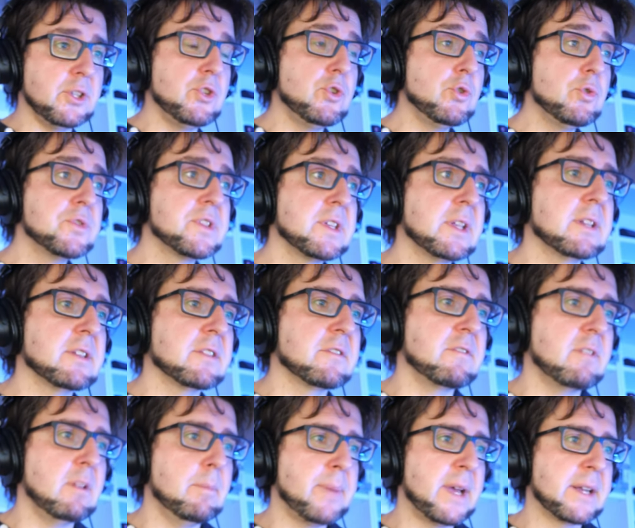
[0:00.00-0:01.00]
using this
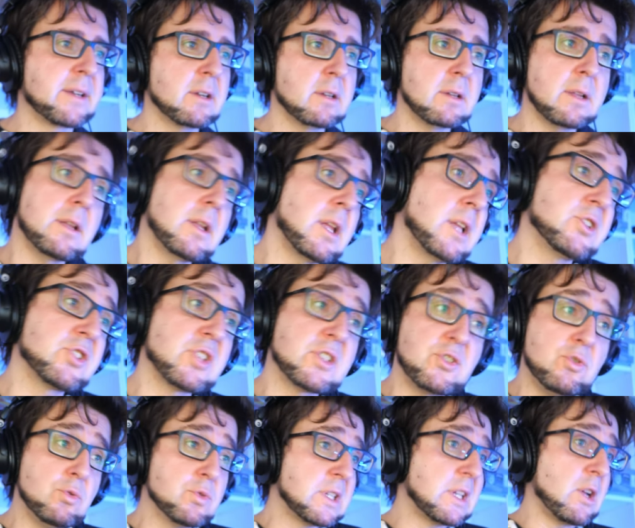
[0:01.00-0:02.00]
fill pattern and
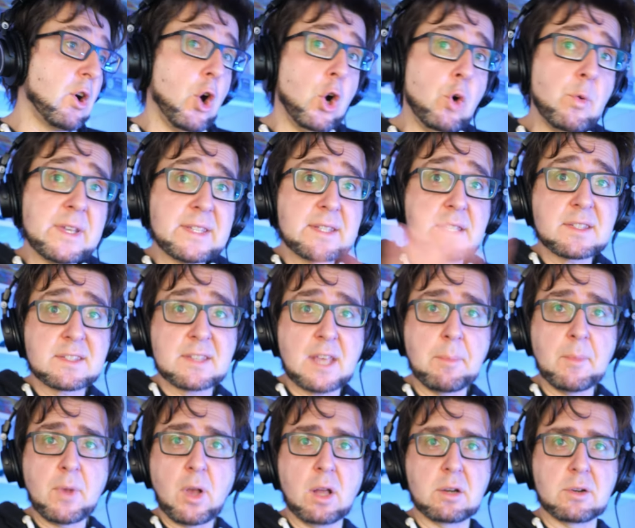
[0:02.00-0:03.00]
just using always the
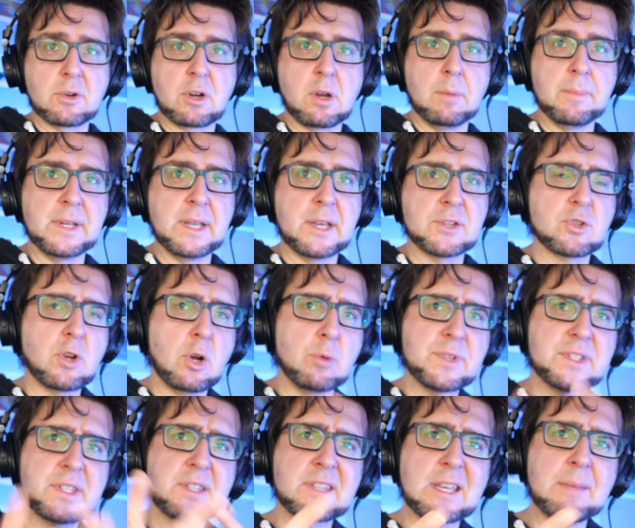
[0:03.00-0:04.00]
same color combination,
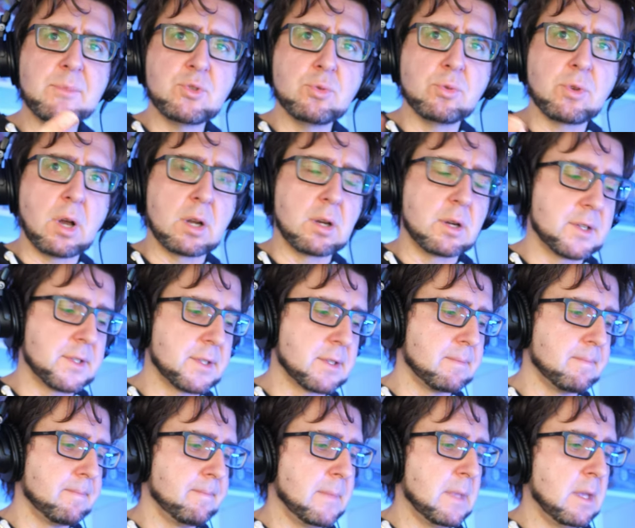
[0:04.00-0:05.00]
always the same two
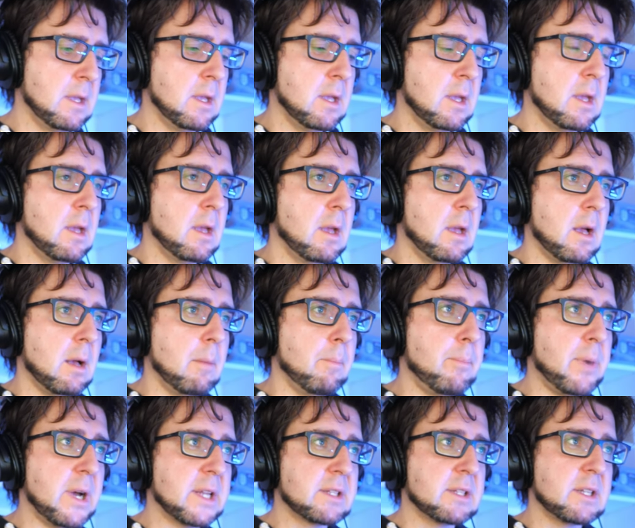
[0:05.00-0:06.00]
colors.
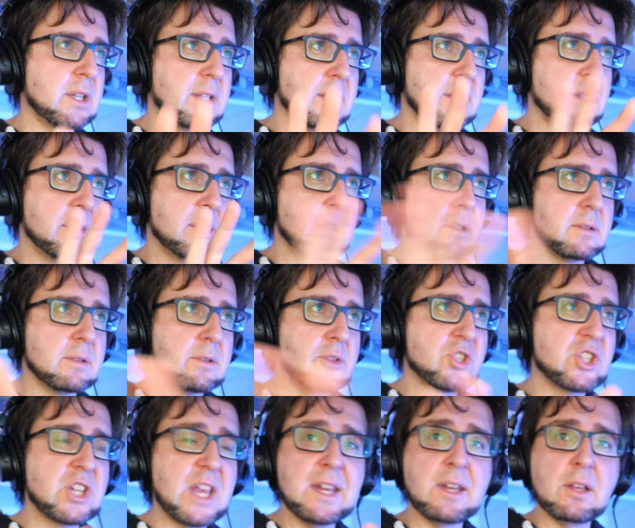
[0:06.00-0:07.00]
But the
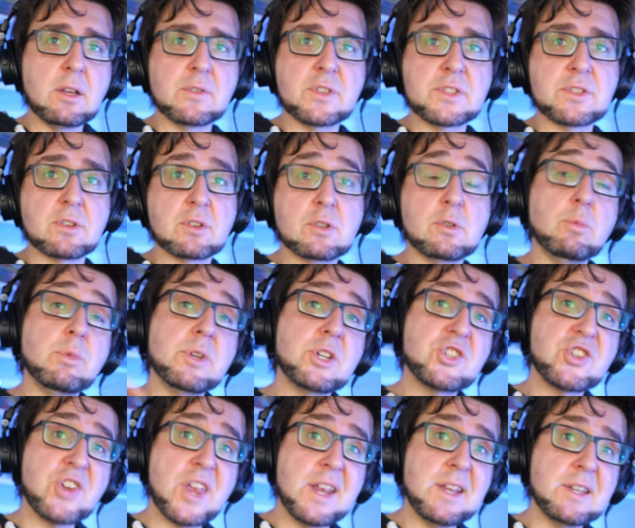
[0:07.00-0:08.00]
shading of the circle
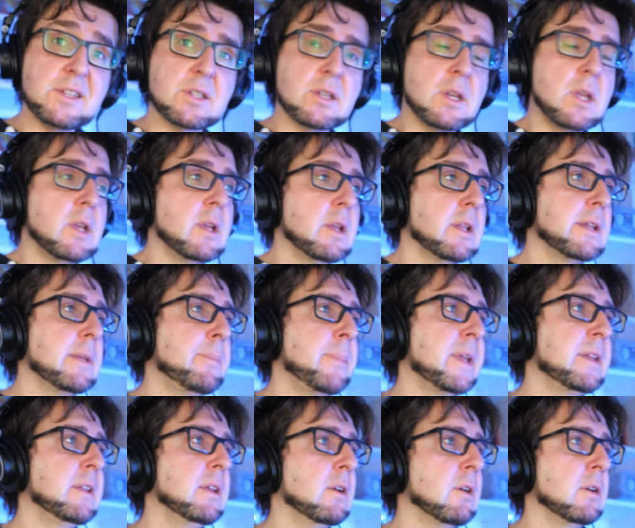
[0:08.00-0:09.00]
would change
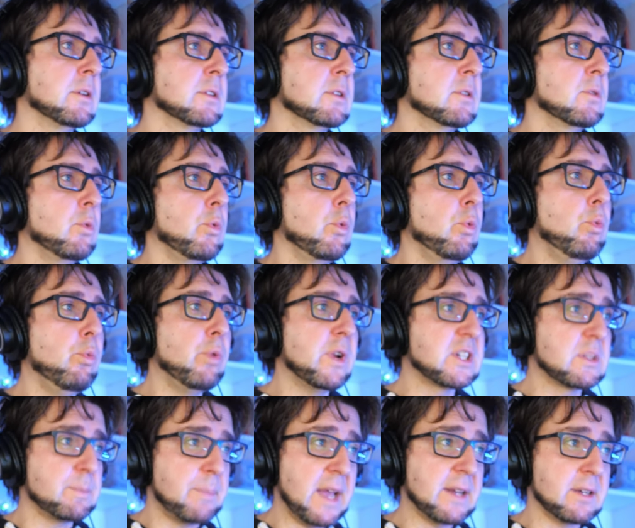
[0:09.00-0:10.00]
depending on
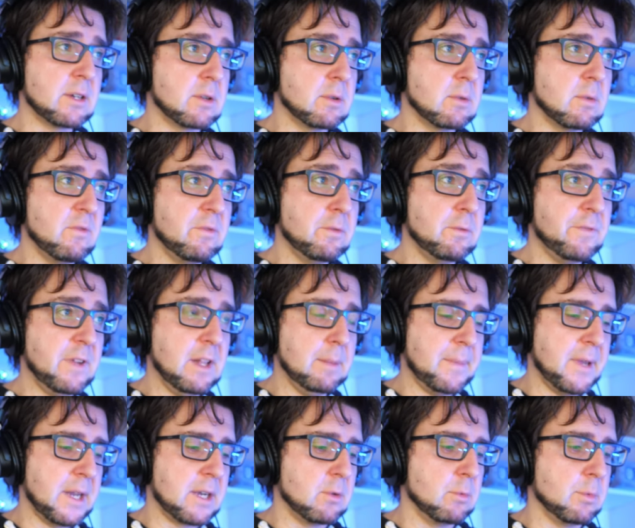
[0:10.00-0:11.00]
which pattern,
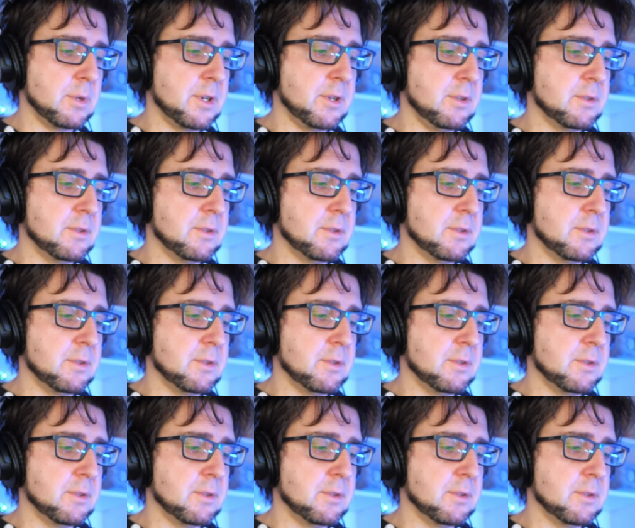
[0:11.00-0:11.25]
fill pattern we're